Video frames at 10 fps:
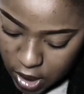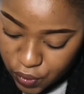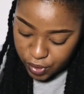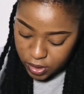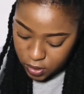
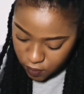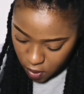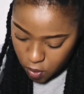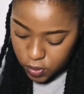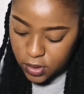It reads as
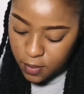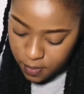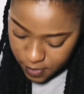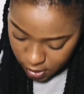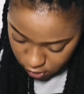follows.
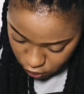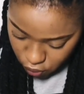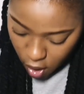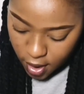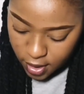Be
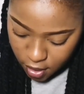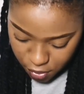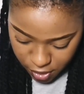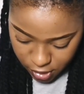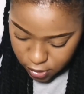strong and
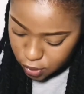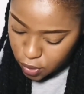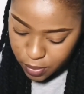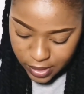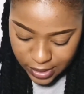courageous.
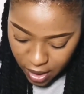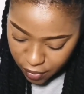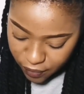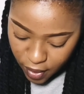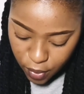Don't be
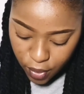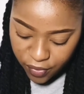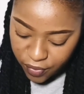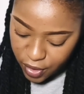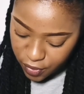terrified or
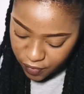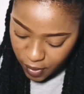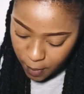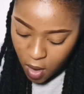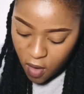afraid of
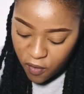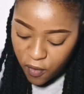them.